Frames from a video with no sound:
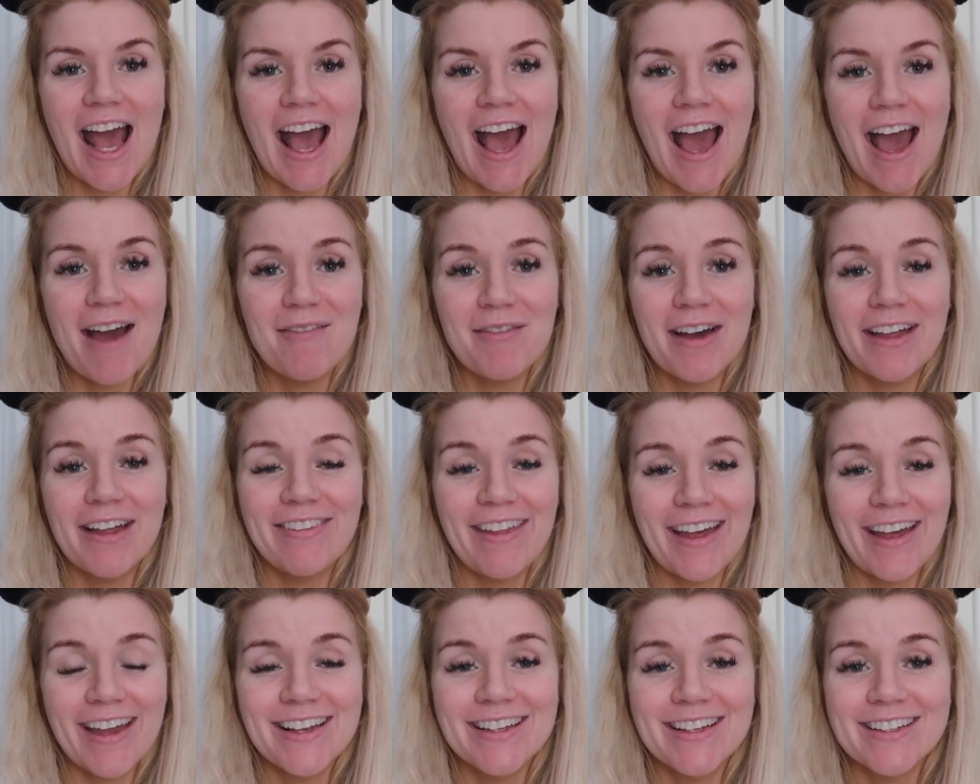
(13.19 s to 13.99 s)

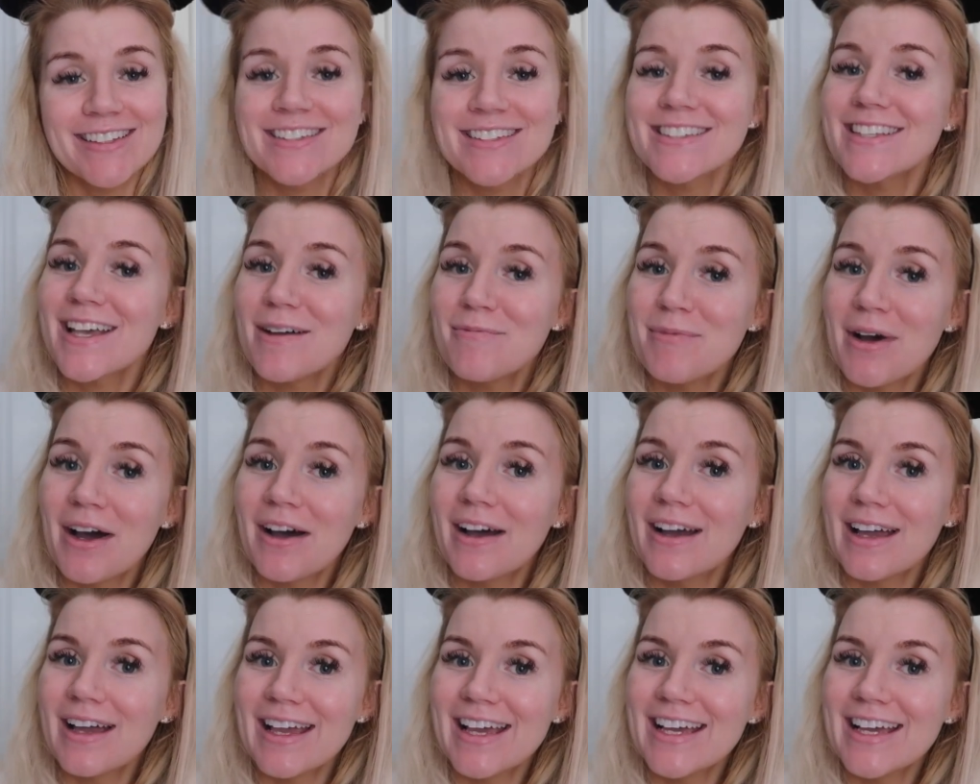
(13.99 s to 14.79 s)
and that is
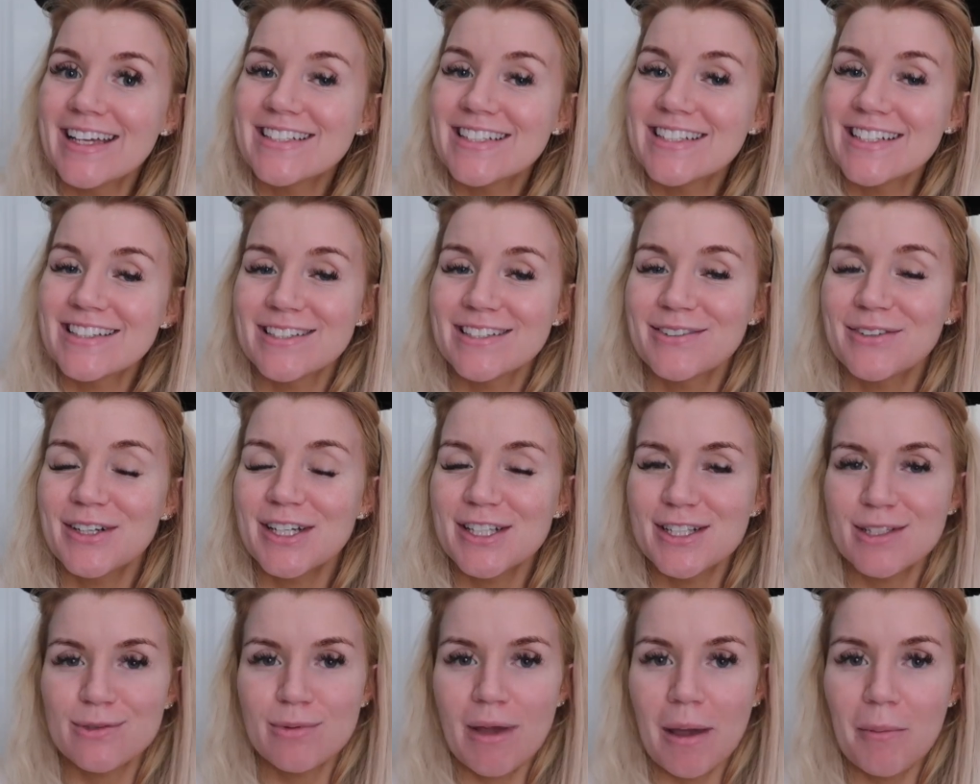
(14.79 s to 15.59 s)
my Disney
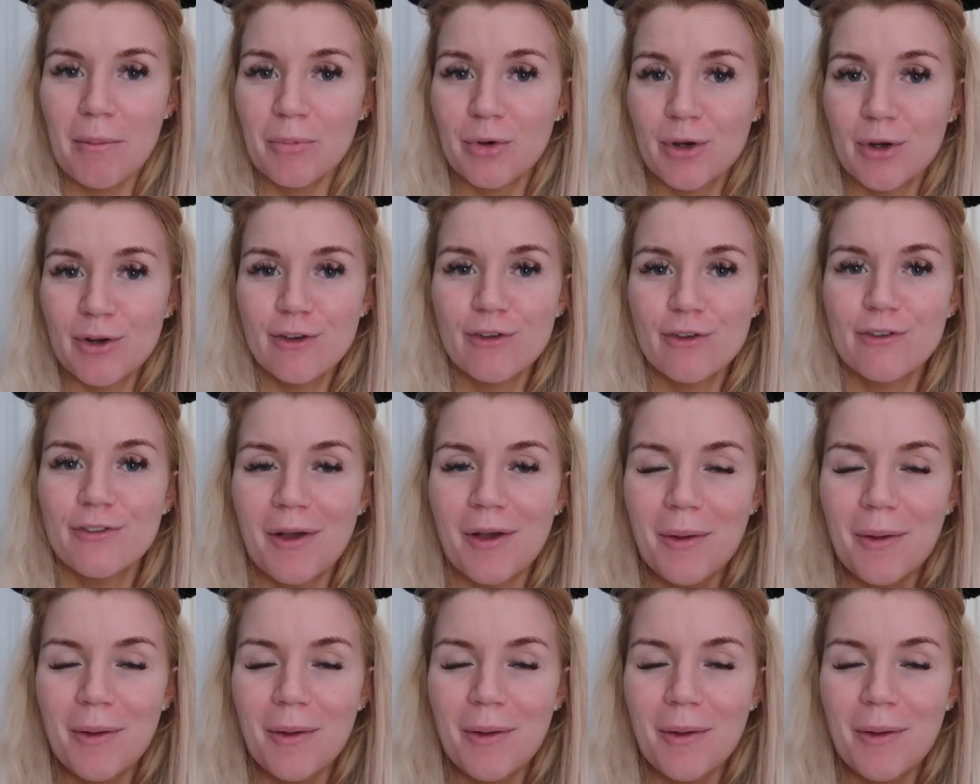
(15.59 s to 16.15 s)
World sweatproof